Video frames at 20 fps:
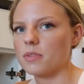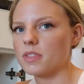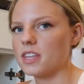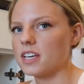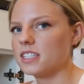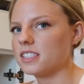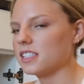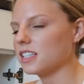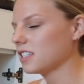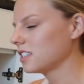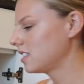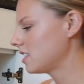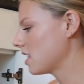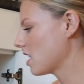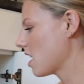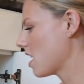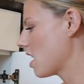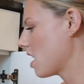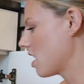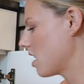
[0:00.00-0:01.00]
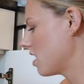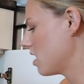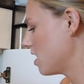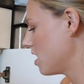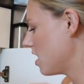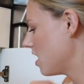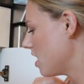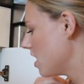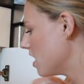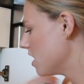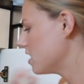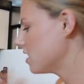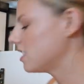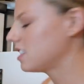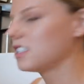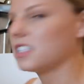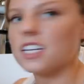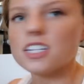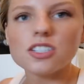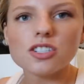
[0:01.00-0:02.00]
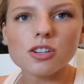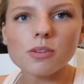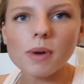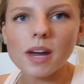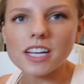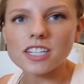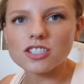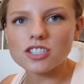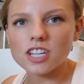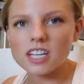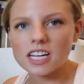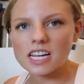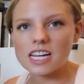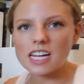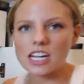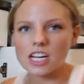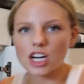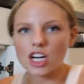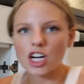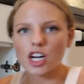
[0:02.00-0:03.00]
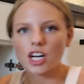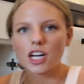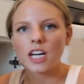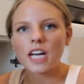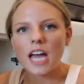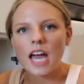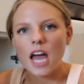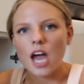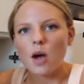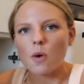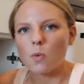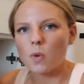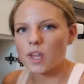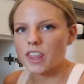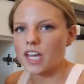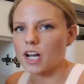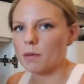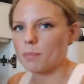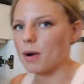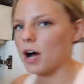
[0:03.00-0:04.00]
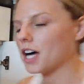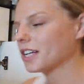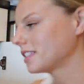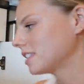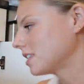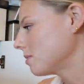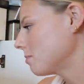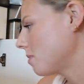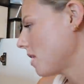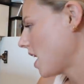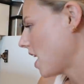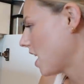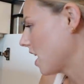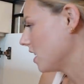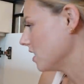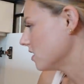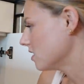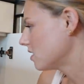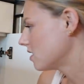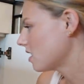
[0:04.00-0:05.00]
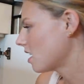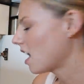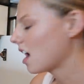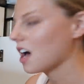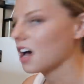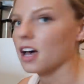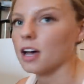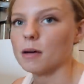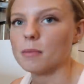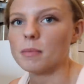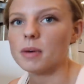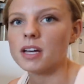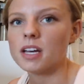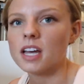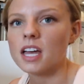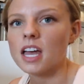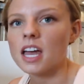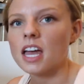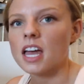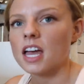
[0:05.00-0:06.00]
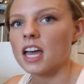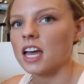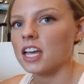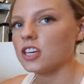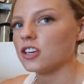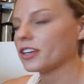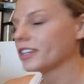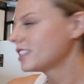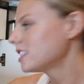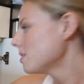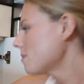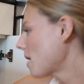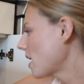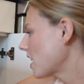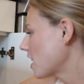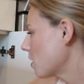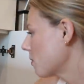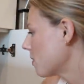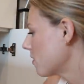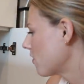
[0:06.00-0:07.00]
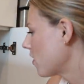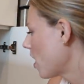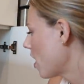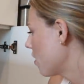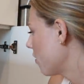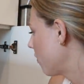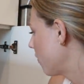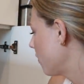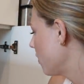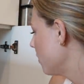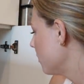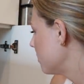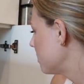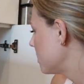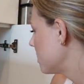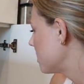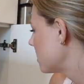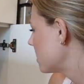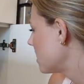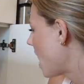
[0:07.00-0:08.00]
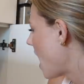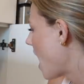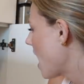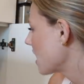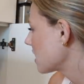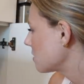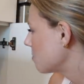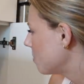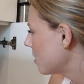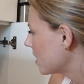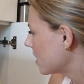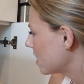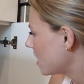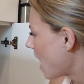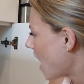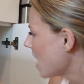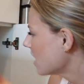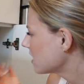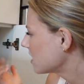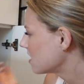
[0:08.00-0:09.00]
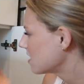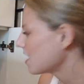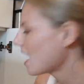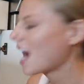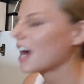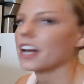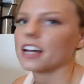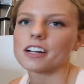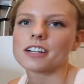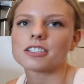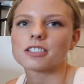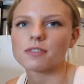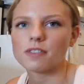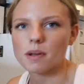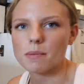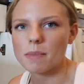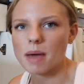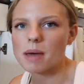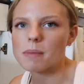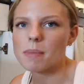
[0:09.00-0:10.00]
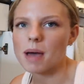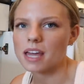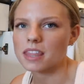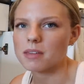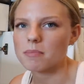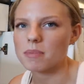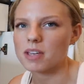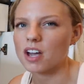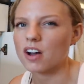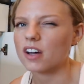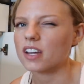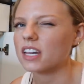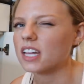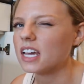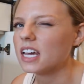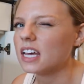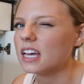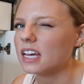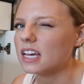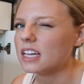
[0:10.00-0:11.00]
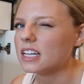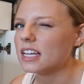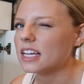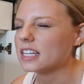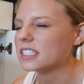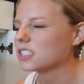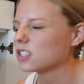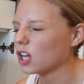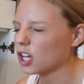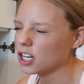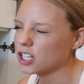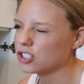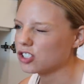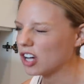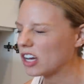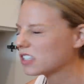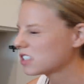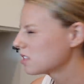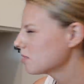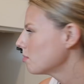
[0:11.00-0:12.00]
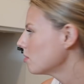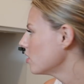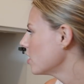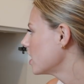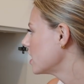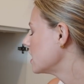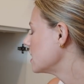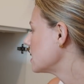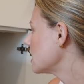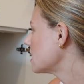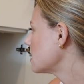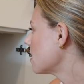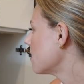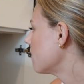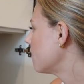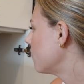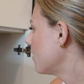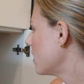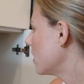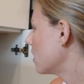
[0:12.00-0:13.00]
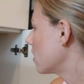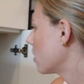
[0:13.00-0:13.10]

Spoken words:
This is the situation here with our pots and pans. You can see back here we've got a few stacked, but that stacker from Bed Bath & Beyond, it's not adjustable and it doesn't fit